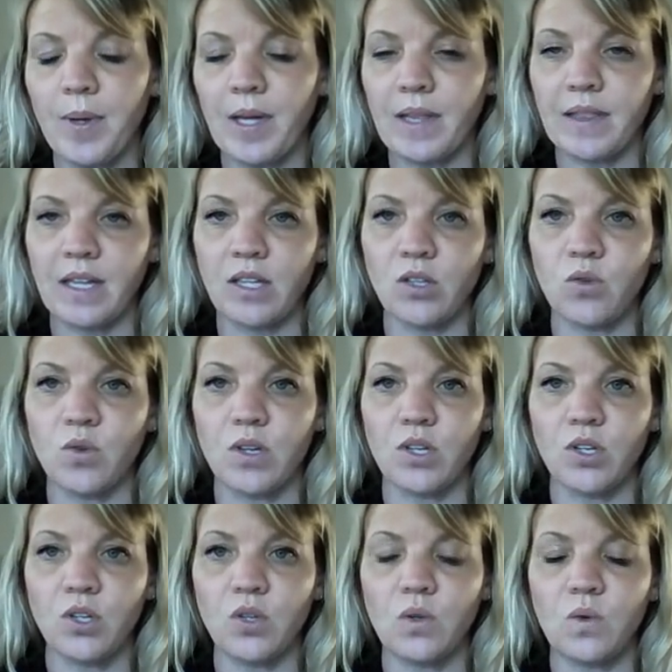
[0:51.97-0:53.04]
and that you
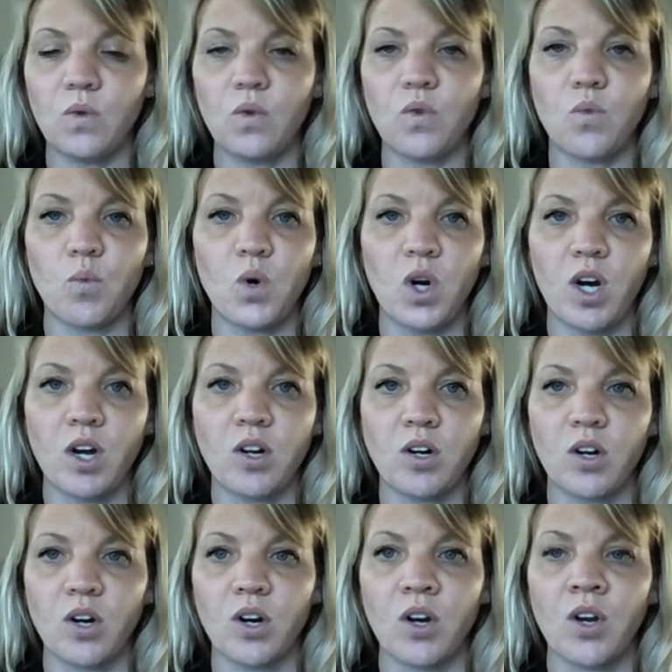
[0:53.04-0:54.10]
can use
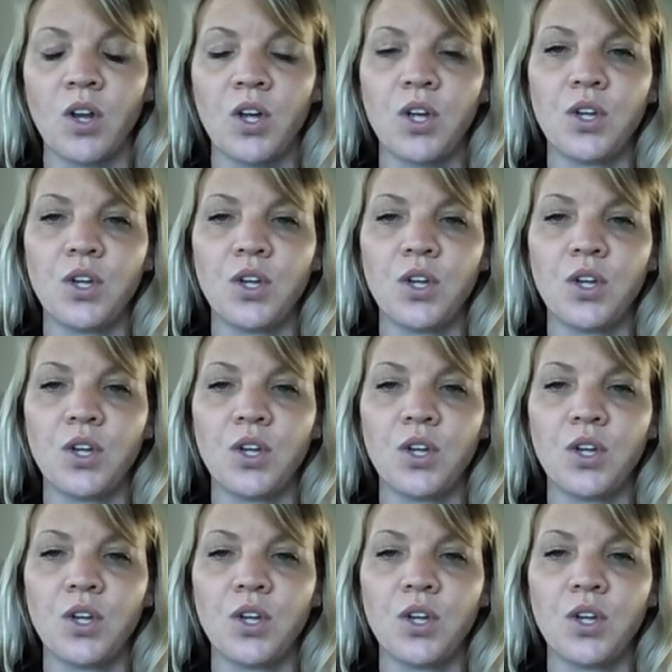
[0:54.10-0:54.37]
water